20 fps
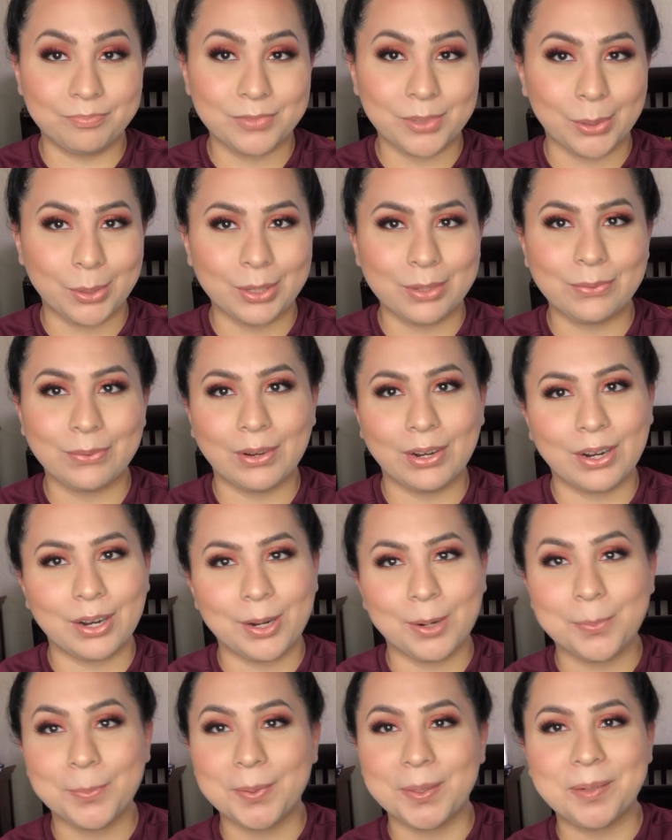toys for
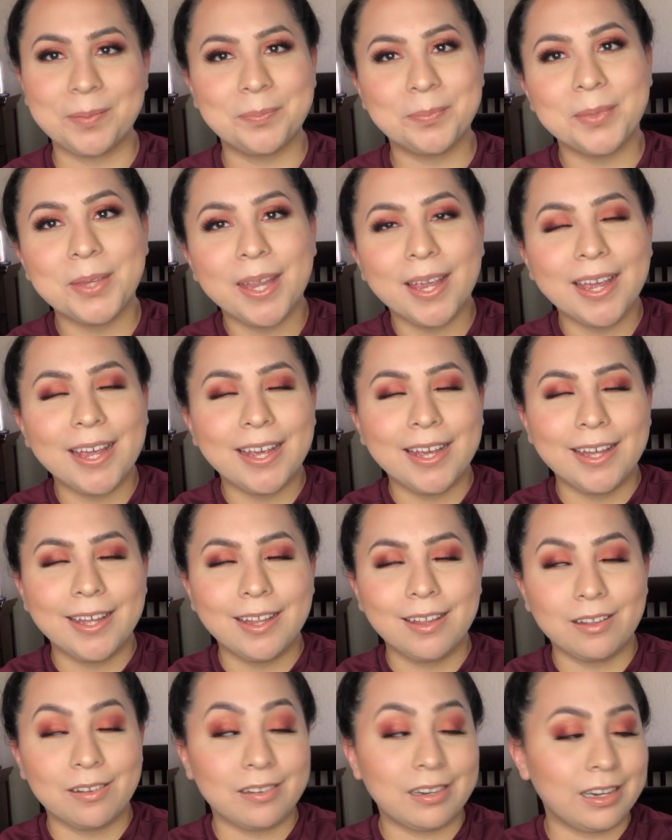her, but
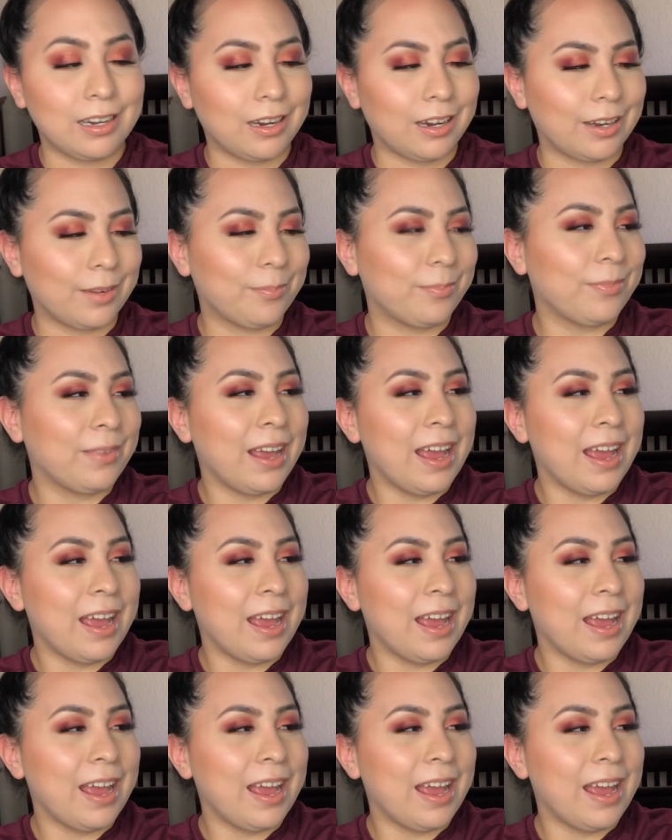really not.